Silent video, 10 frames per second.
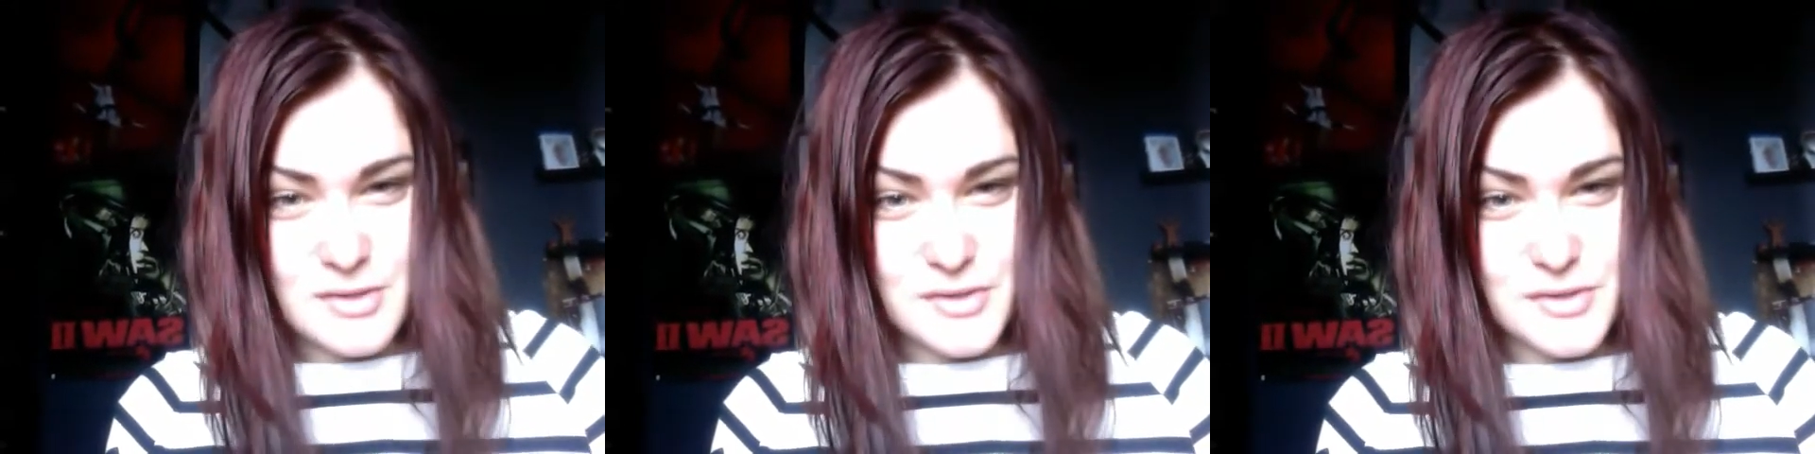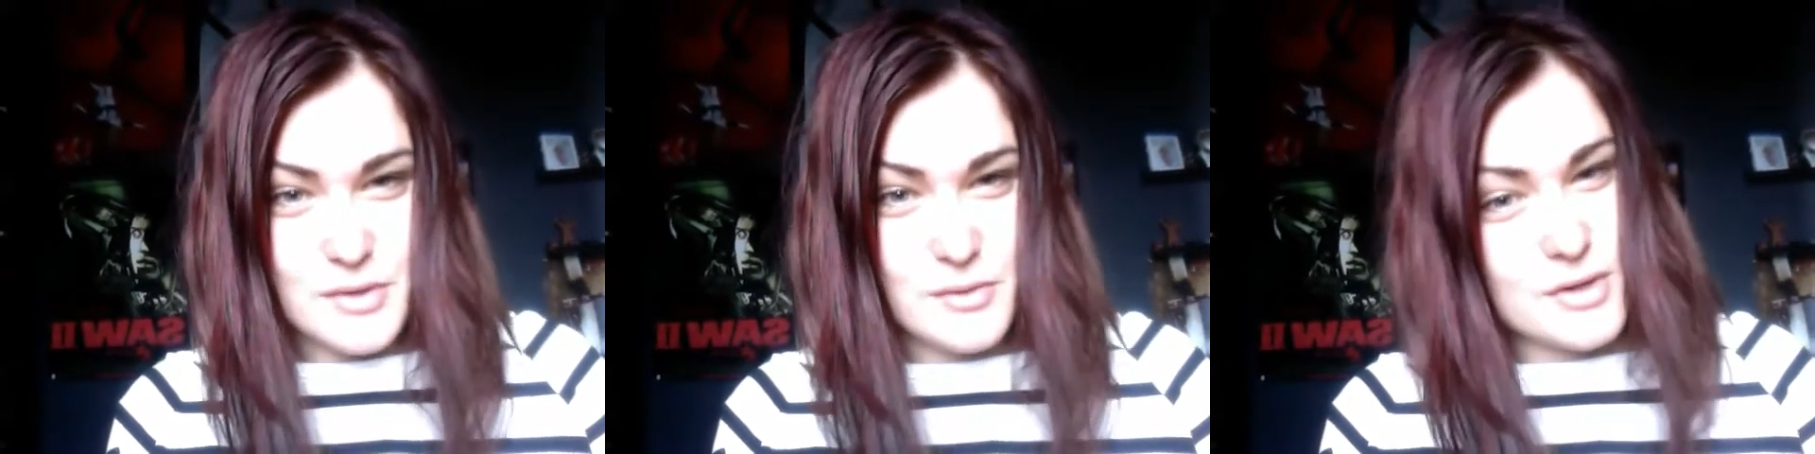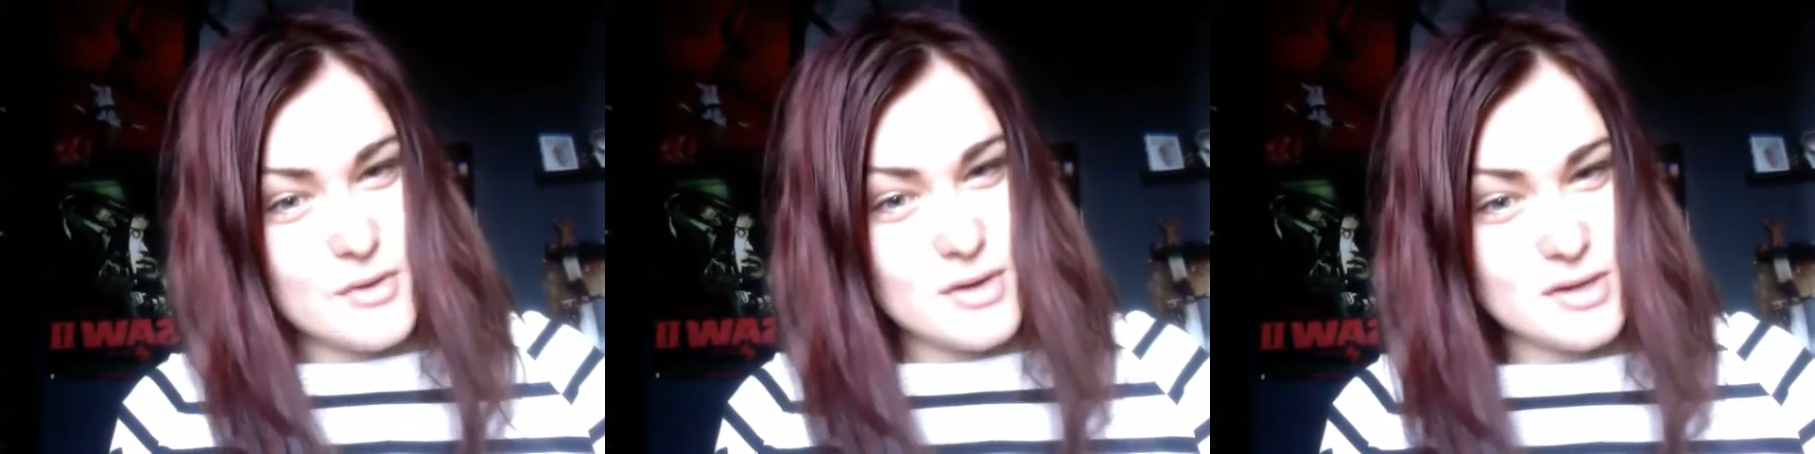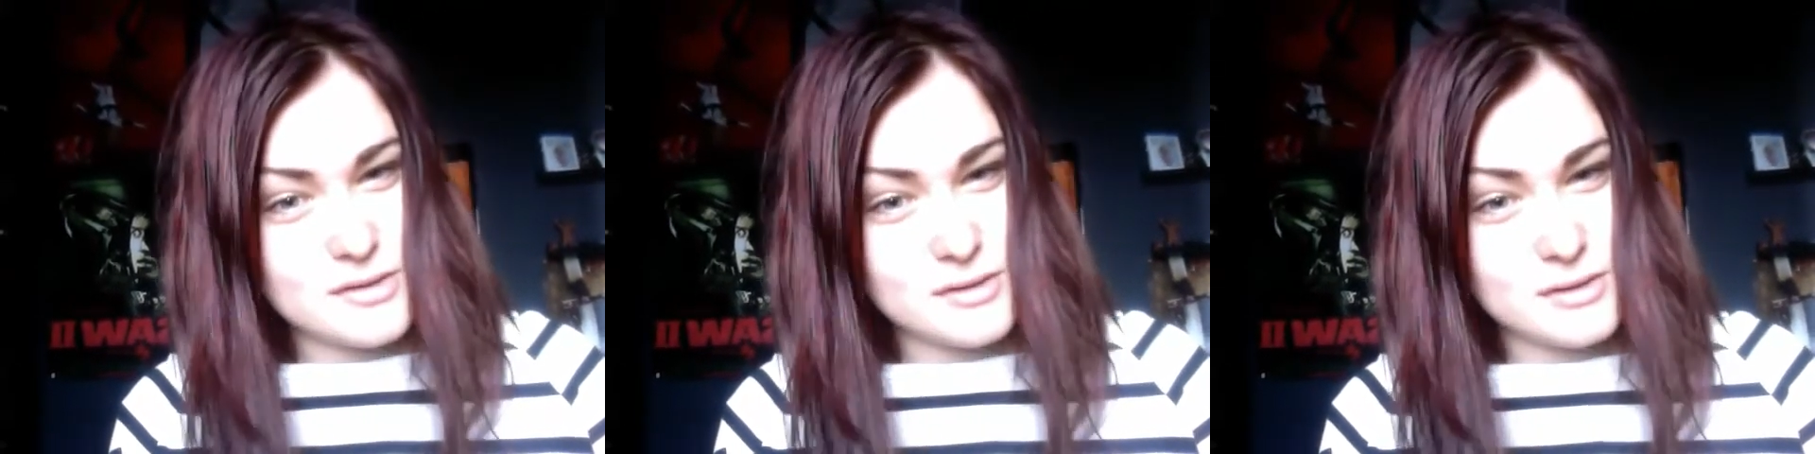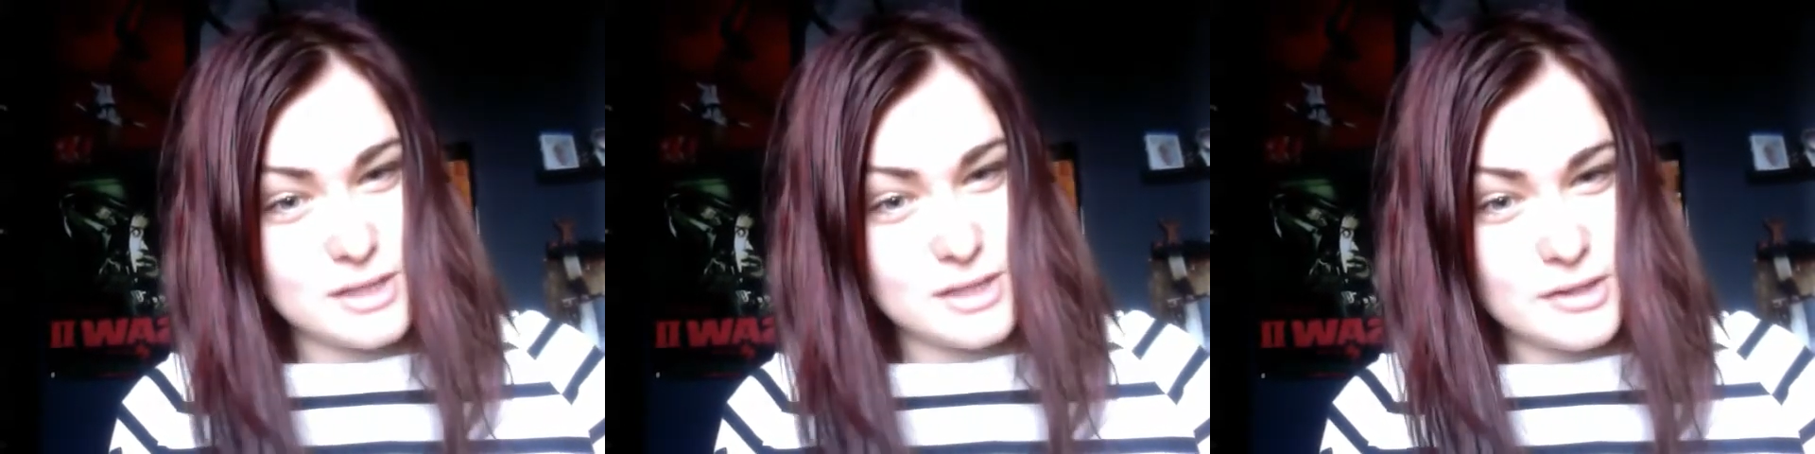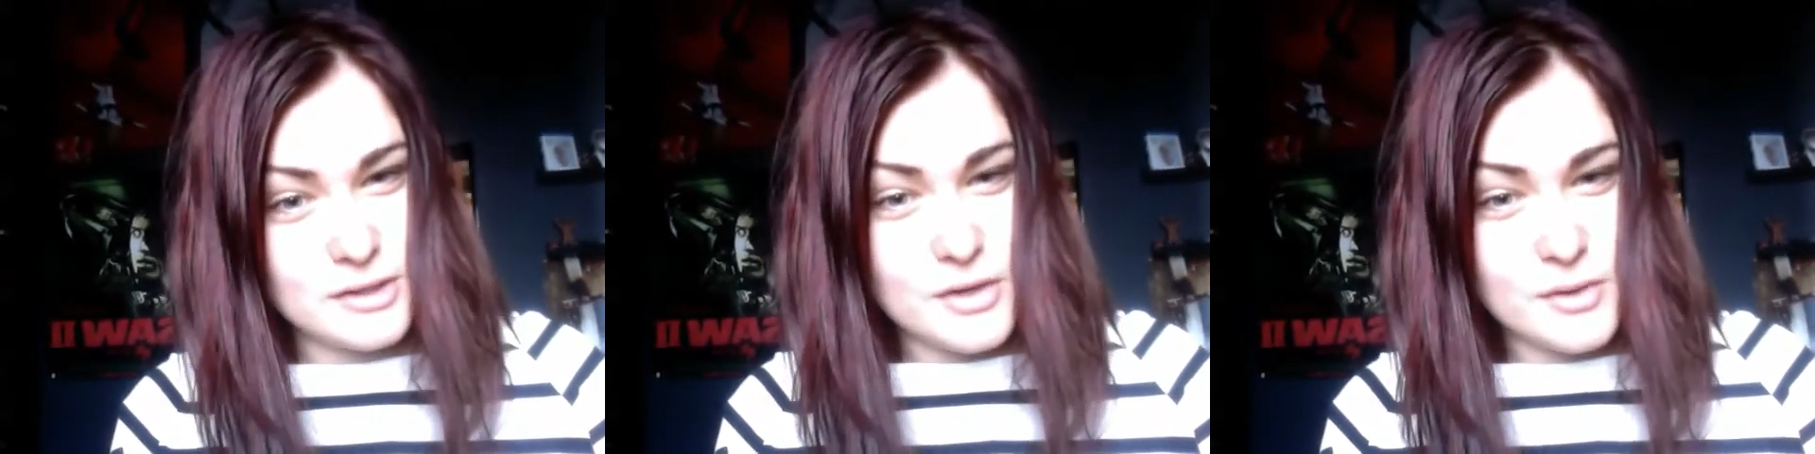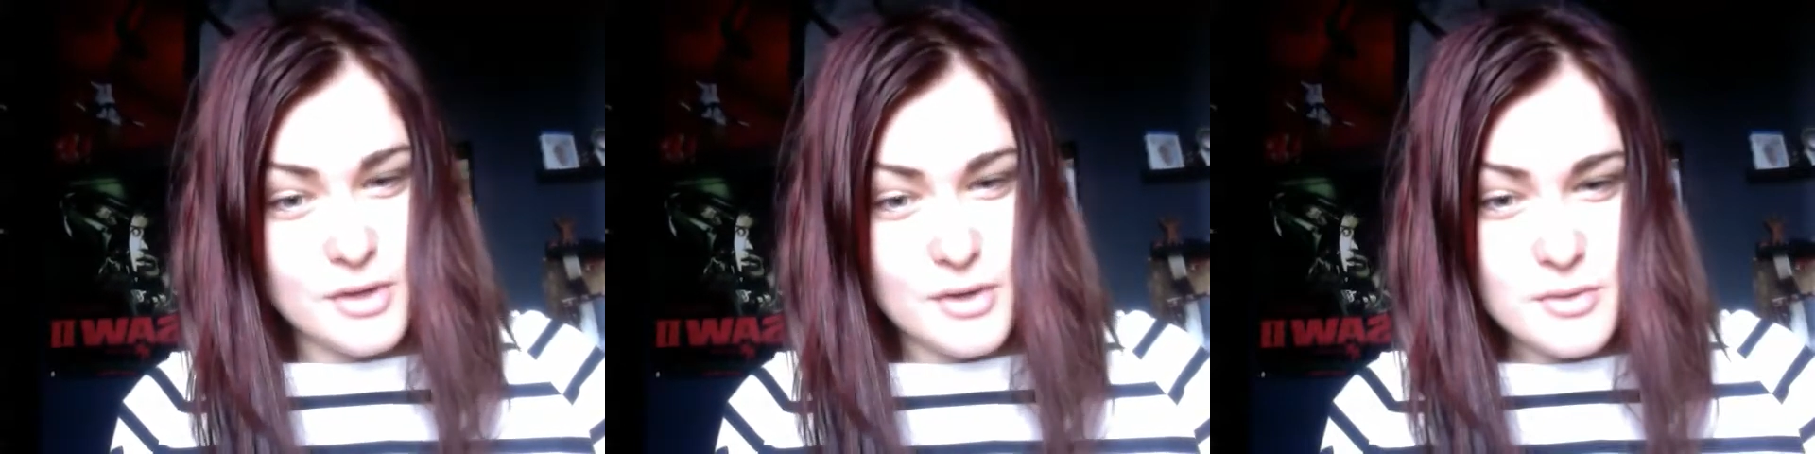So go on to
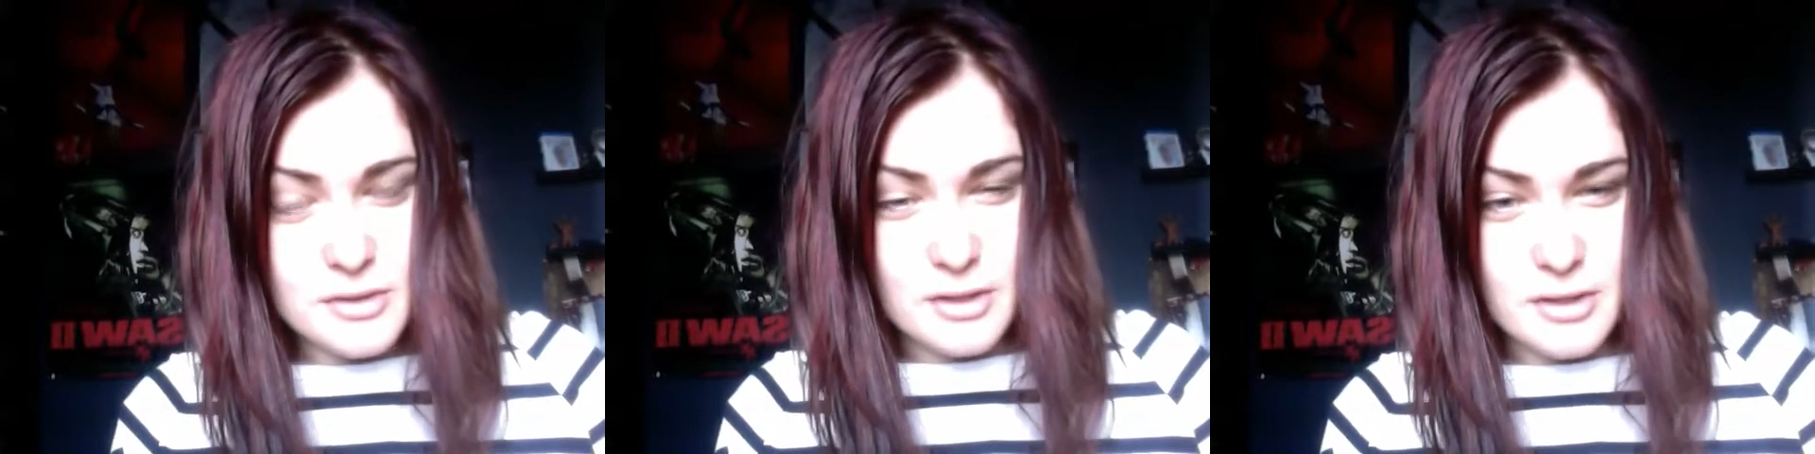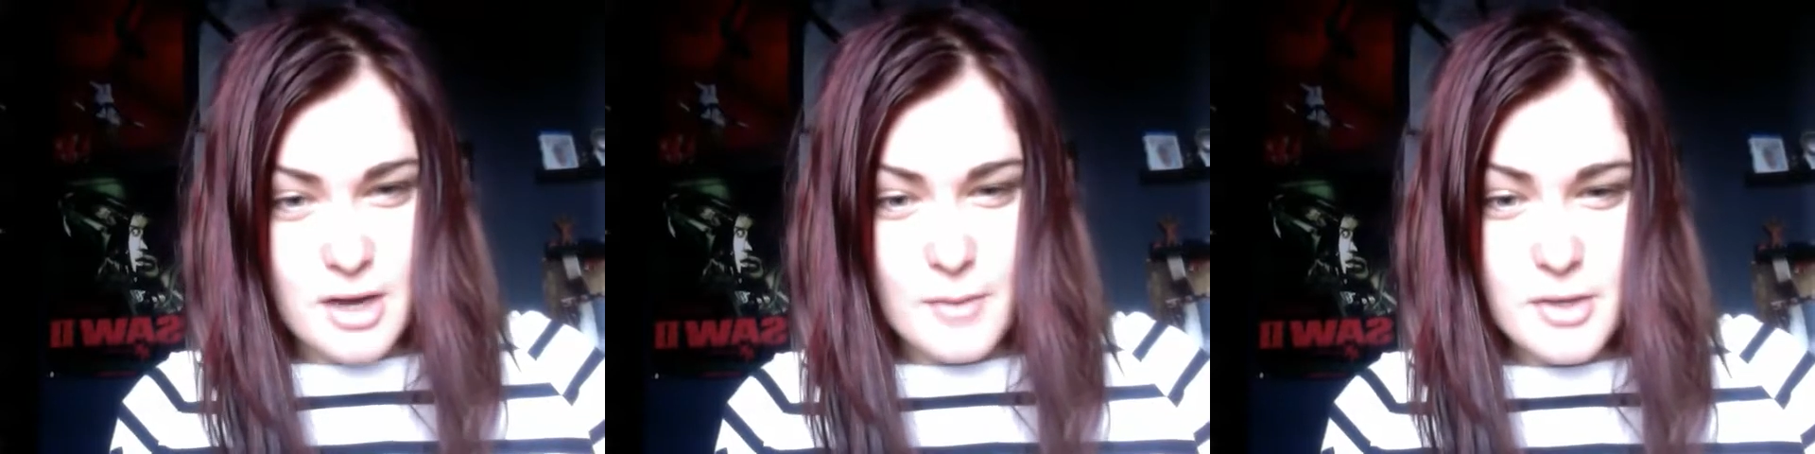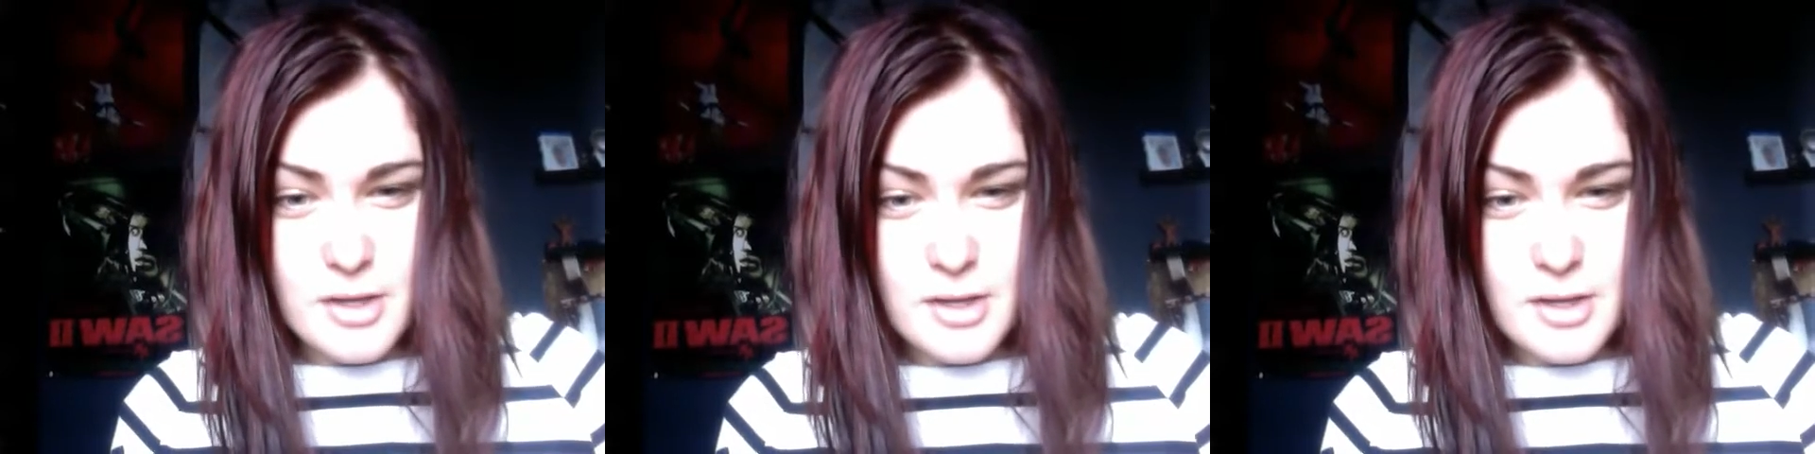indiegogo.com